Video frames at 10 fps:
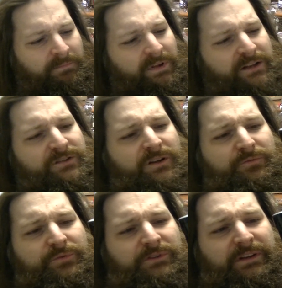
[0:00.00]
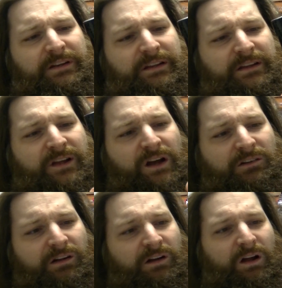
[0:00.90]
Yeah, it's got a really neat
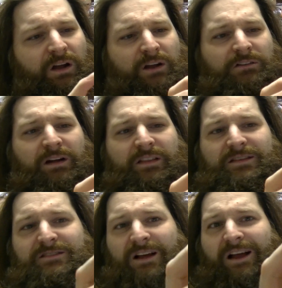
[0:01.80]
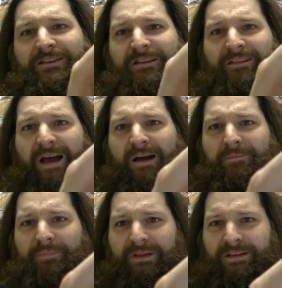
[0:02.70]
color. Look at the size of that
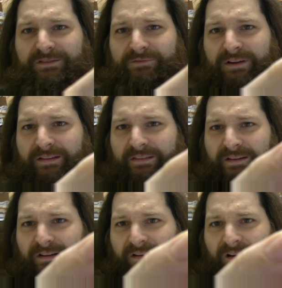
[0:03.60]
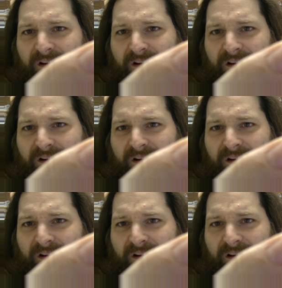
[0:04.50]
piece right there.